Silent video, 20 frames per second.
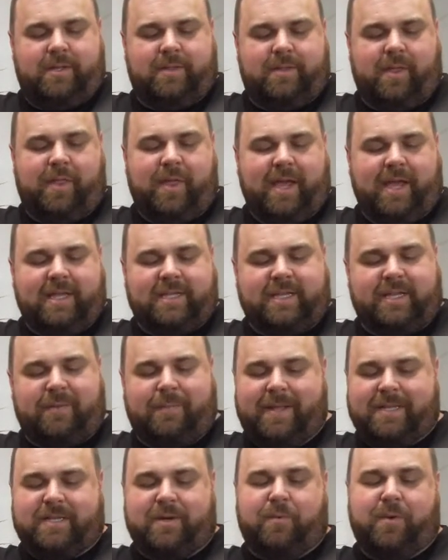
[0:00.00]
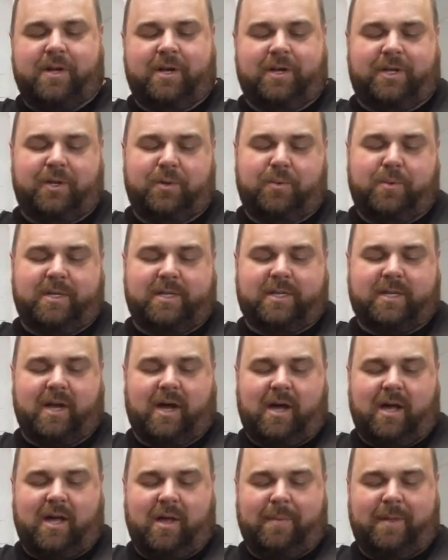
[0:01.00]
The thing is, it depends on what you're doing,
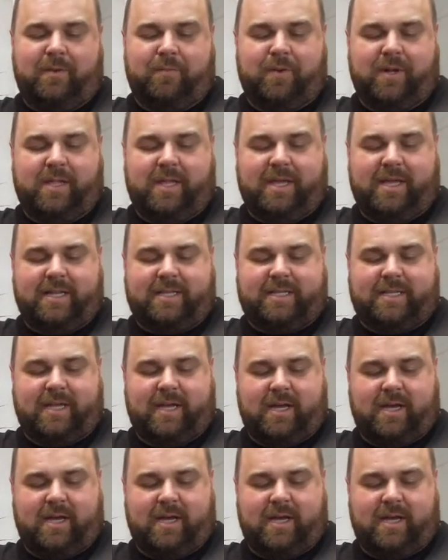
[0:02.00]
Scott. Really, it's